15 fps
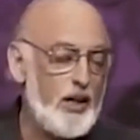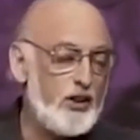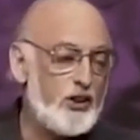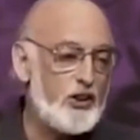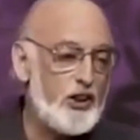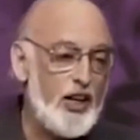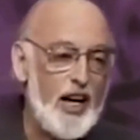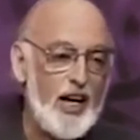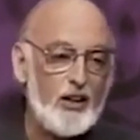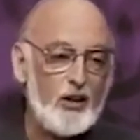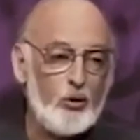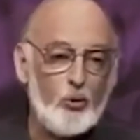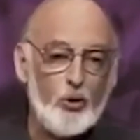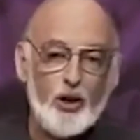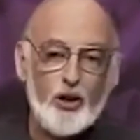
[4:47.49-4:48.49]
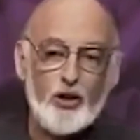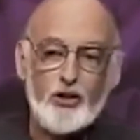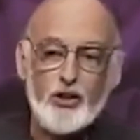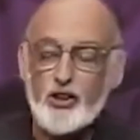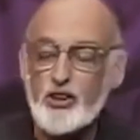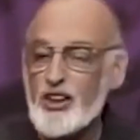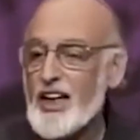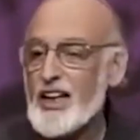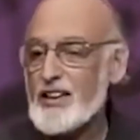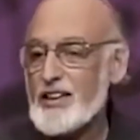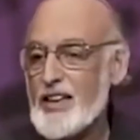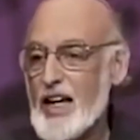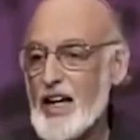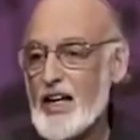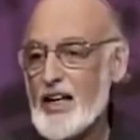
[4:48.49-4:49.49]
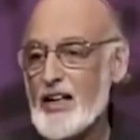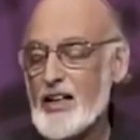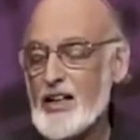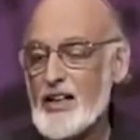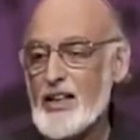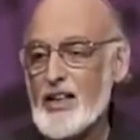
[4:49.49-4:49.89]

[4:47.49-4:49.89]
in Seattle where the second day,